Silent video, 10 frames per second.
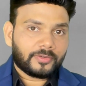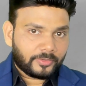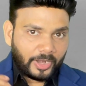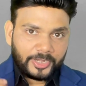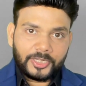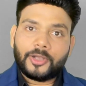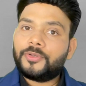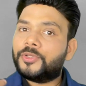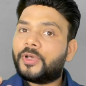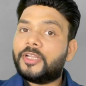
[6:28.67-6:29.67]
Right now
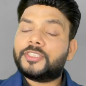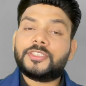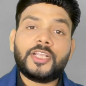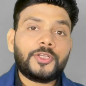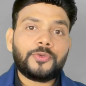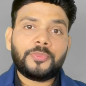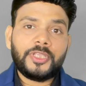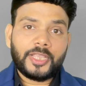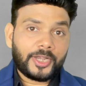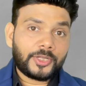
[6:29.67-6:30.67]
you are listening to
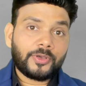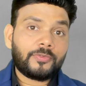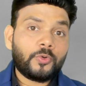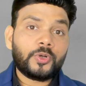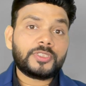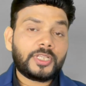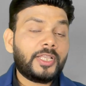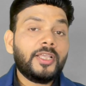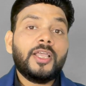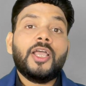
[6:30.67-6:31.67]
me and you are
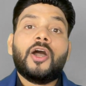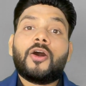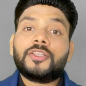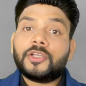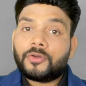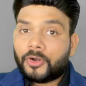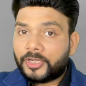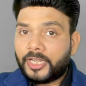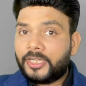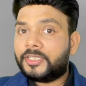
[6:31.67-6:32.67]
focusing on the
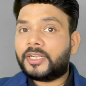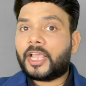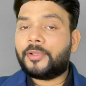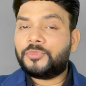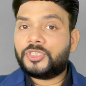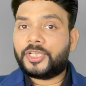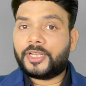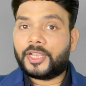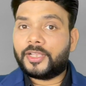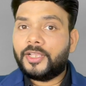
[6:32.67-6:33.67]
content that I am
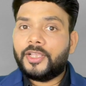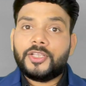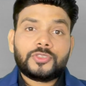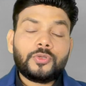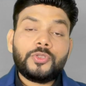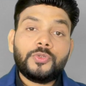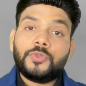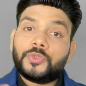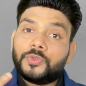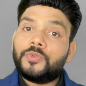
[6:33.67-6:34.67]
sharing, so you
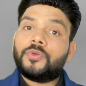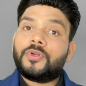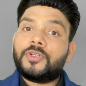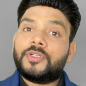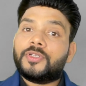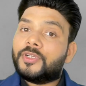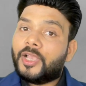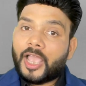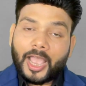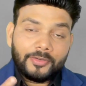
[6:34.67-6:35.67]
do not
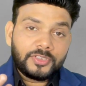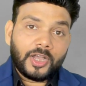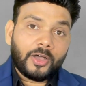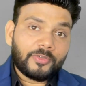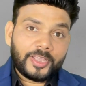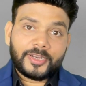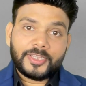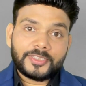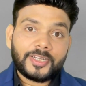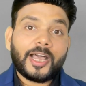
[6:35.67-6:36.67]
have the
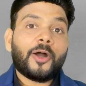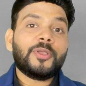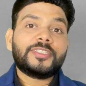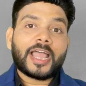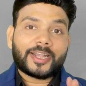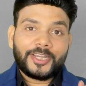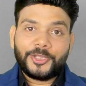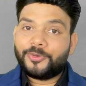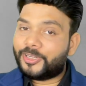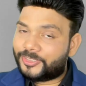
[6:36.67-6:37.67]
awareness that how exactly
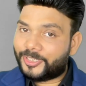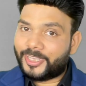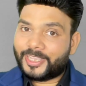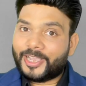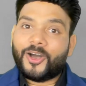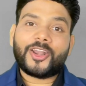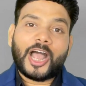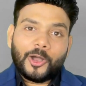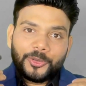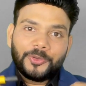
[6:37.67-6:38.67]
you are sitting or
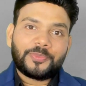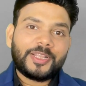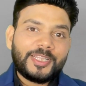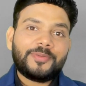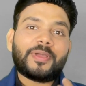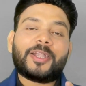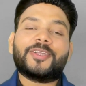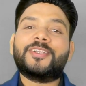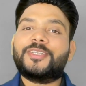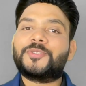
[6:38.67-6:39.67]
how your breathing
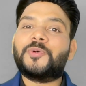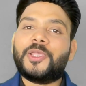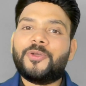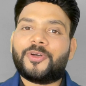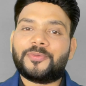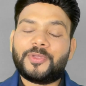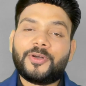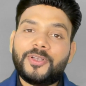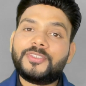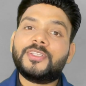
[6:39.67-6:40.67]
pattern is going on,
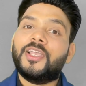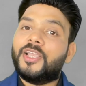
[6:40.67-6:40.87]
because